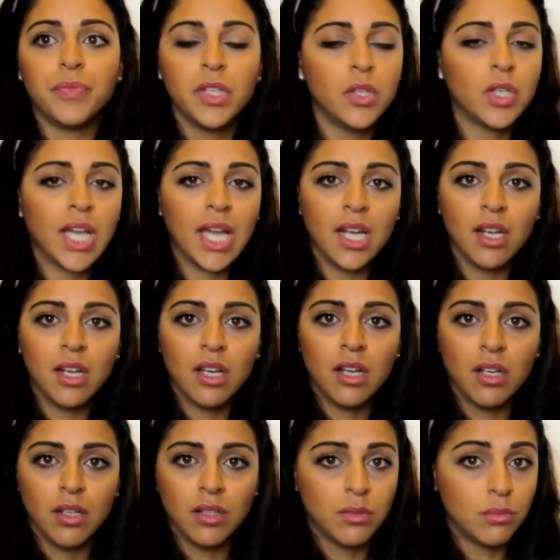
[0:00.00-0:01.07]
You can
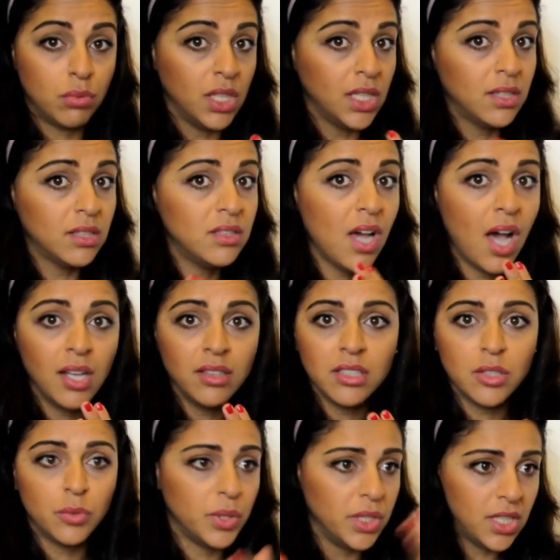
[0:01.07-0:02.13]
read the
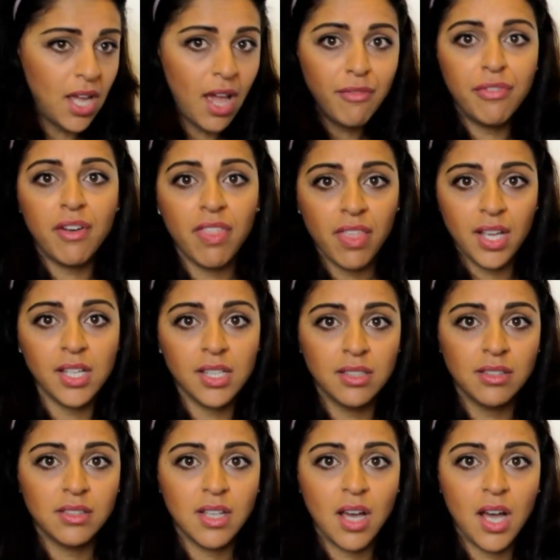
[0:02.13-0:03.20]
title, read everything
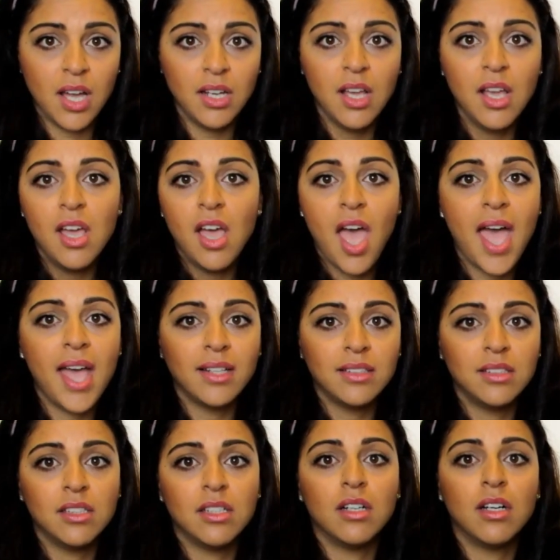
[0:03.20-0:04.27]
inside,
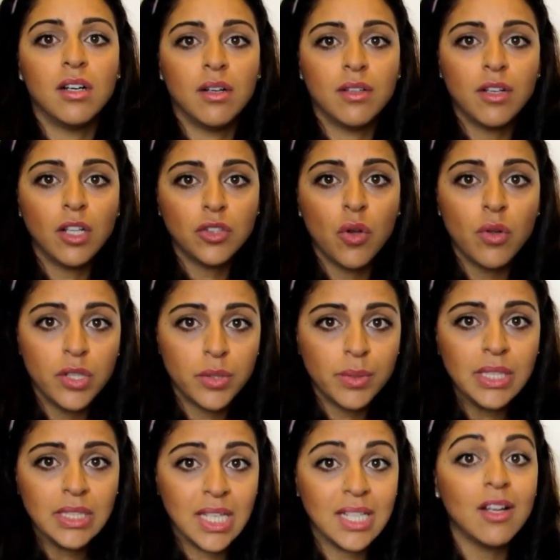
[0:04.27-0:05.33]
and not only
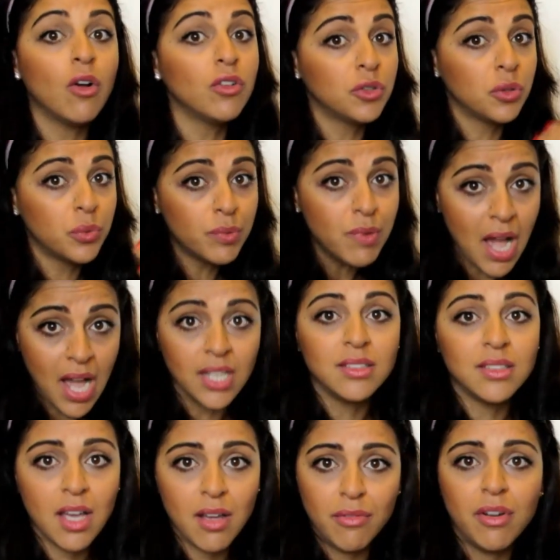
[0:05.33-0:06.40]
read, and also
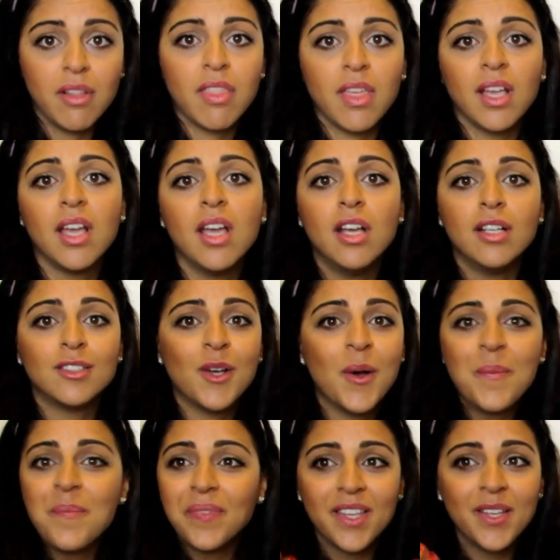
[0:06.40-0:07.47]
write everything.
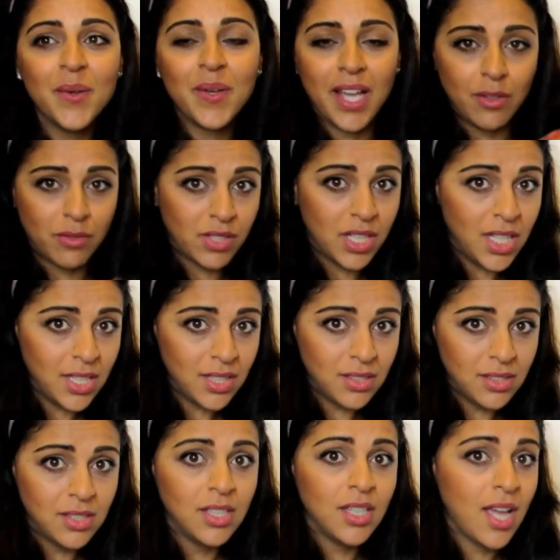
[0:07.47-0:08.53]
So you can read
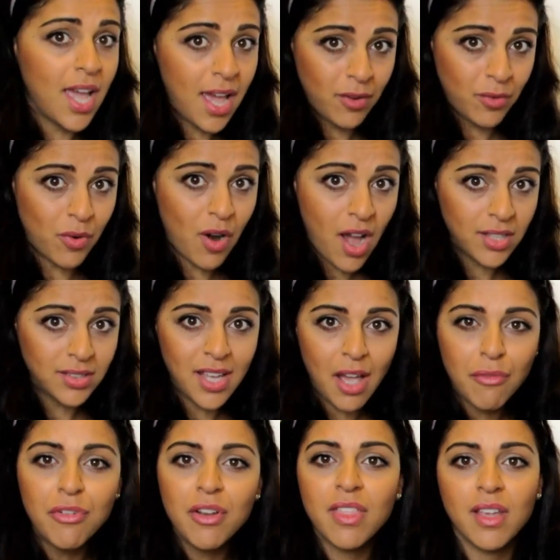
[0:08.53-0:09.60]
and write
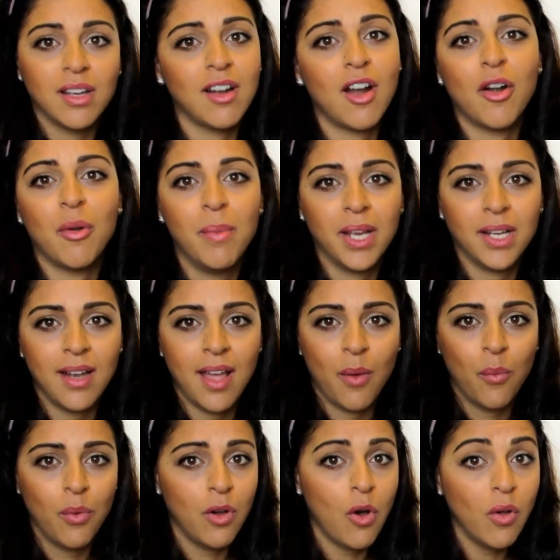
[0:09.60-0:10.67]
everything in Arabic now,
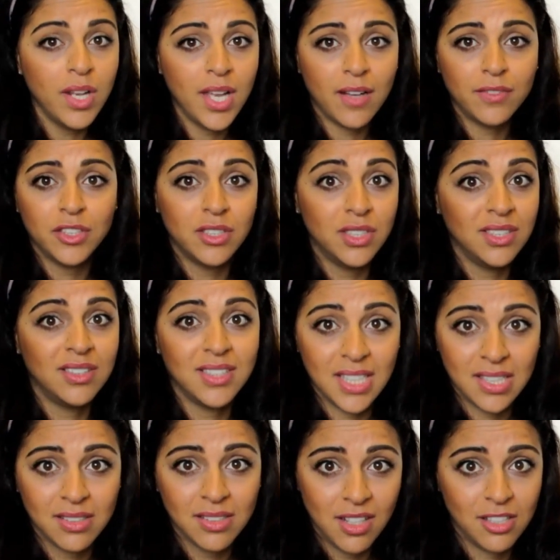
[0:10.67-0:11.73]
only after these
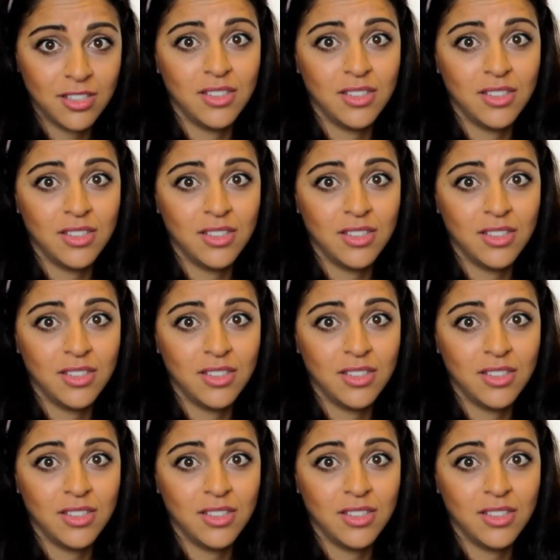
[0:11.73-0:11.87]
6